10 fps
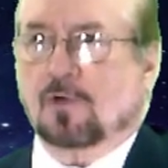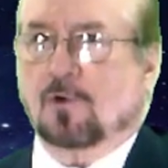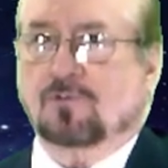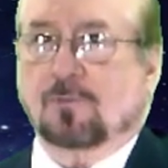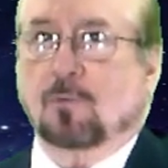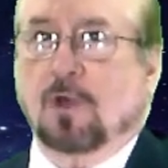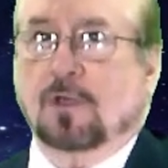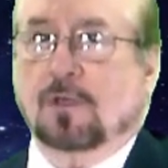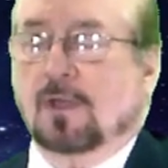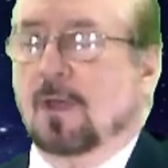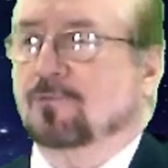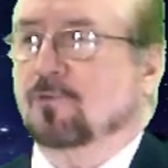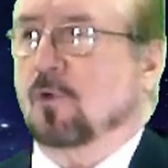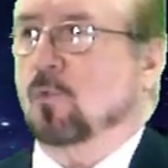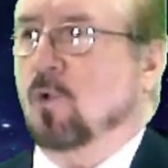The other interesting point
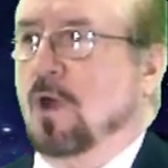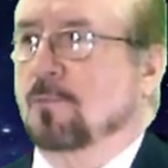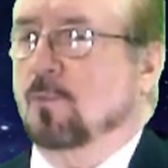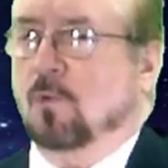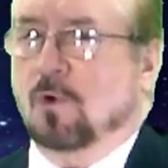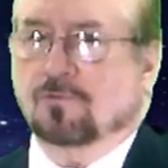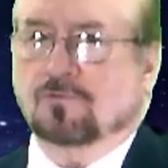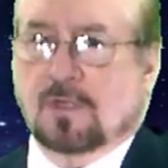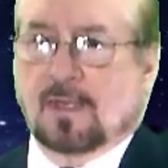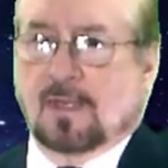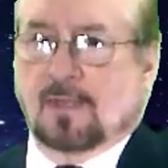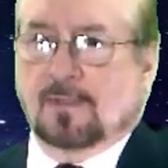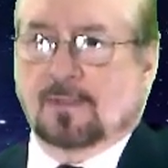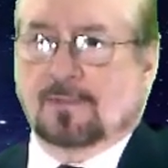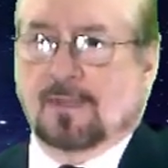in episode one
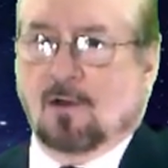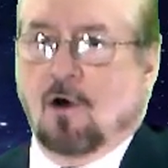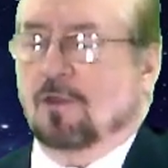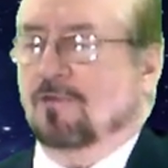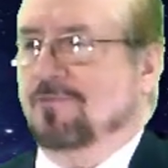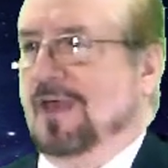was the, that